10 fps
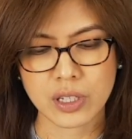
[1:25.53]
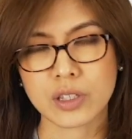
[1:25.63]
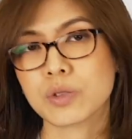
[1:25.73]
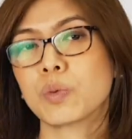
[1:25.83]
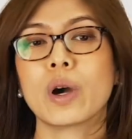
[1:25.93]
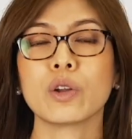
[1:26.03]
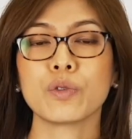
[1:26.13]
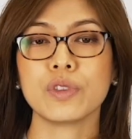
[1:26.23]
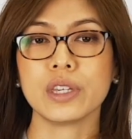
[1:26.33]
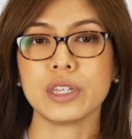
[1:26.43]
it's one
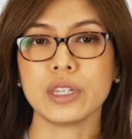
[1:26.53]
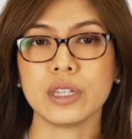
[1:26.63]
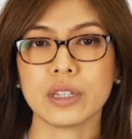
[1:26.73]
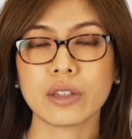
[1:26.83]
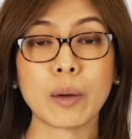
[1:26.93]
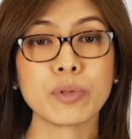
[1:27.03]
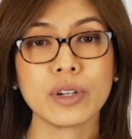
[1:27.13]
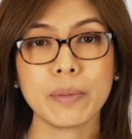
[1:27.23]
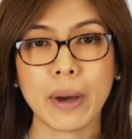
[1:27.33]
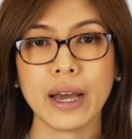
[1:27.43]
of the top
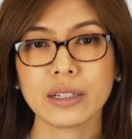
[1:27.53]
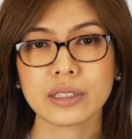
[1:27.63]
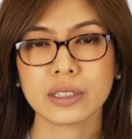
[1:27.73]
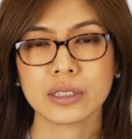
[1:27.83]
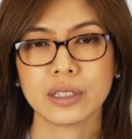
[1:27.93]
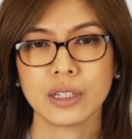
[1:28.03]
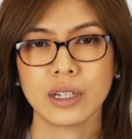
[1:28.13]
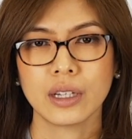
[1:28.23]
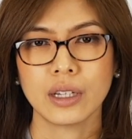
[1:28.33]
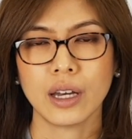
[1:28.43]
3 banks.
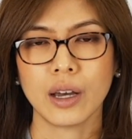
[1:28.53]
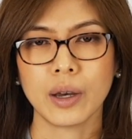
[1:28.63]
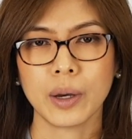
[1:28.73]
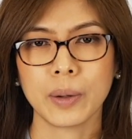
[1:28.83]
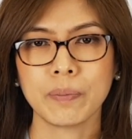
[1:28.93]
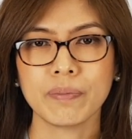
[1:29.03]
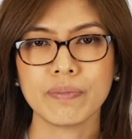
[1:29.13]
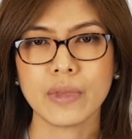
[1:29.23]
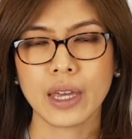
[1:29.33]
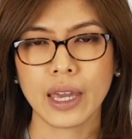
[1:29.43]

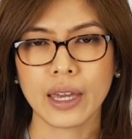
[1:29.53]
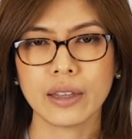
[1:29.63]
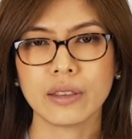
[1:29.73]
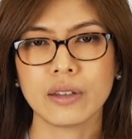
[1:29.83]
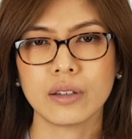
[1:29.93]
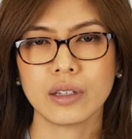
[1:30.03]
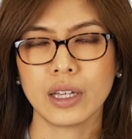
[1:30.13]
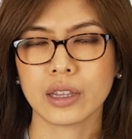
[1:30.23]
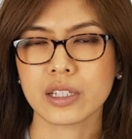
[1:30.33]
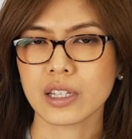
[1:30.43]
And
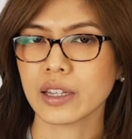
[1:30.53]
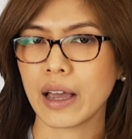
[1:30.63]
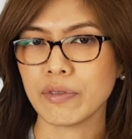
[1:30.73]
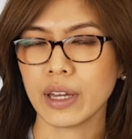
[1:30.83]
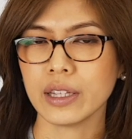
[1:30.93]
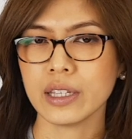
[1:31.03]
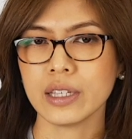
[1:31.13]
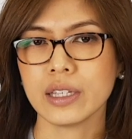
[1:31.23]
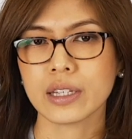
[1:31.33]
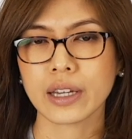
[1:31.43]
it doesn't have
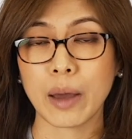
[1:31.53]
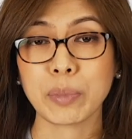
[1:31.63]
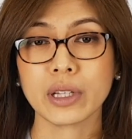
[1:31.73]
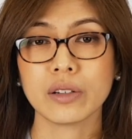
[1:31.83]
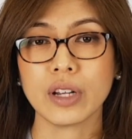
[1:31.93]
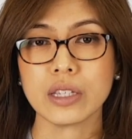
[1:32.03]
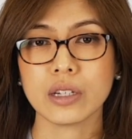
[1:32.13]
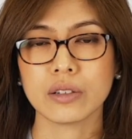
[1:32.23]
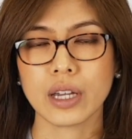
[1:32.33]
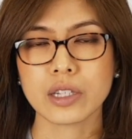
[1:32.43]
any capital
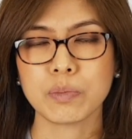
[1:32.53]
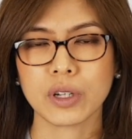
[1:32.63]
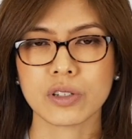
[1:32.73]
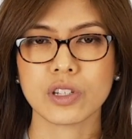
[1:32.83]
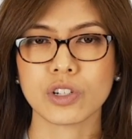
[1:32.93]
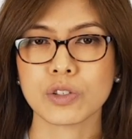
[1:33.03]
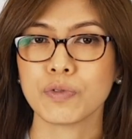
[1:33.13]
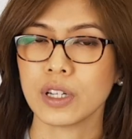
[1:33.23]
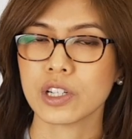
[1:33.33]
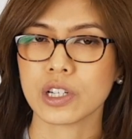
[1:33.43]
raising risk because it
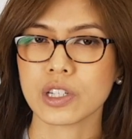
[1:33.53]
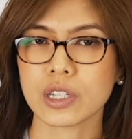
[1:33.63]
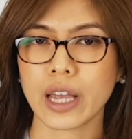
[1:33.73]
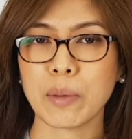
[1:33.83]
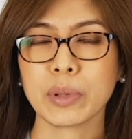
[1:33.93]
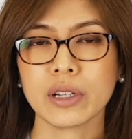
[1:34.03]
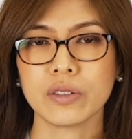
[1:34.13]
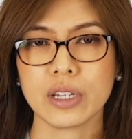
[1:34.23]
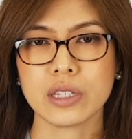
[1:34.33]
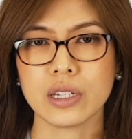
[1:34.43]
just finished its capital
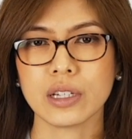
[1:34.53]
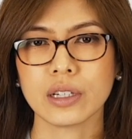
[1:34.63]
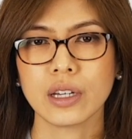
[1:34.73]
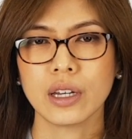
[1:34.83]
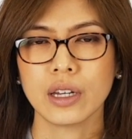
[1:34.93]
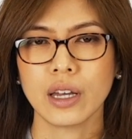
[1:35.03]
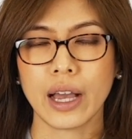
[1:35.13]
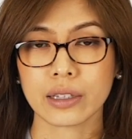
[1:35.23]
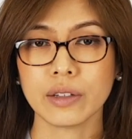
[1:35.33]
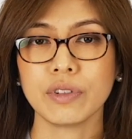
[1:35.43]
raising
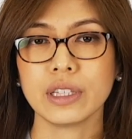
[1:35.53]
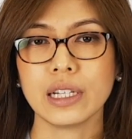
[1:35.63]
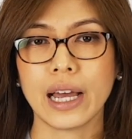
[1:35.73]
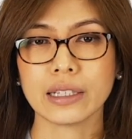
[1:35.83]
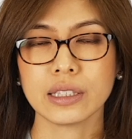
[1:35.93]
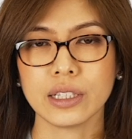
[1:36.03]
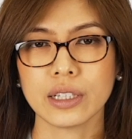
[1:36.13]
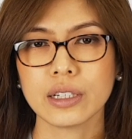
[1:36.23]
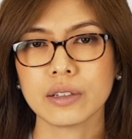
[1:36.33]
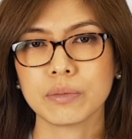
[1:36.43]
activity last
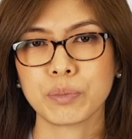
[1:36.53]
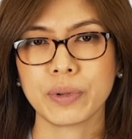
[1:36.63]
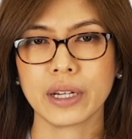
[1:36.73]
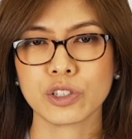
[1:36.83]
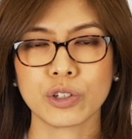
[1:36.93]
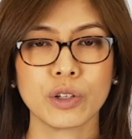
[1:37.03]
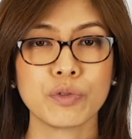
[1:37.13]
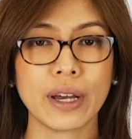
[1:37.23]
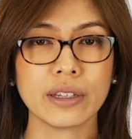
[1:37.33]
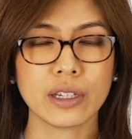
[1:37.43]
year. Pressure
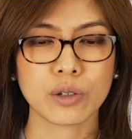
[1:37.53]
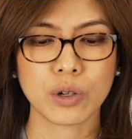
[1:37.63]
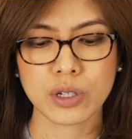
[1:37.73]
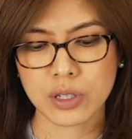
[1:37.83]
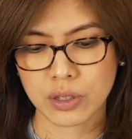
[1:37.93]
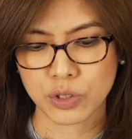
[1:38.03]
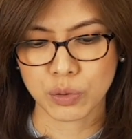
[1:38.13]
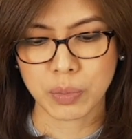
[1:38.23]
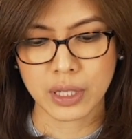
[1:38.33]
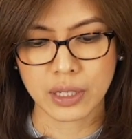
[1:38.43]
on funding cost
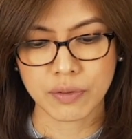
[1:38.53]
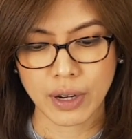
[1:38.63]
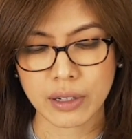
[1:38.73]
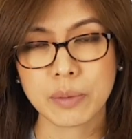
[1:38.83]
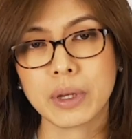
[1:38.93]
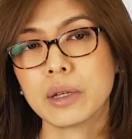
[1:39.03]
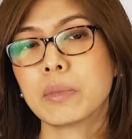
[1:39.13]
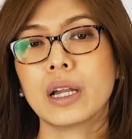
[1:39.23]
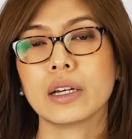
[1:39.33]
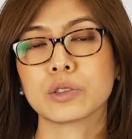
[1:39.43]
should be very
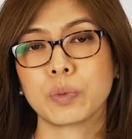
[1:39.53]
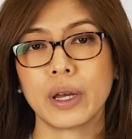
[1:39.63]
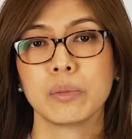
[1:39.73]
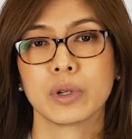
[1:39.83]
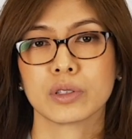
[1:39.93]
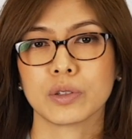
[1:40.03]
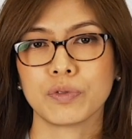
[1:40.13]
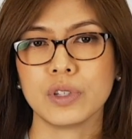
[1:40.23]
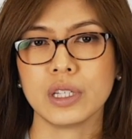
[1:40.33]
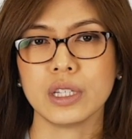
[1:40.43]
minimal as well because
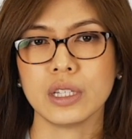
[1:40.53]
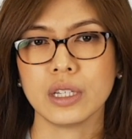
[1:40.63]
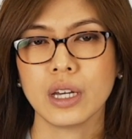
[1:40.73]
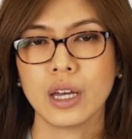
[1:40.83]
of the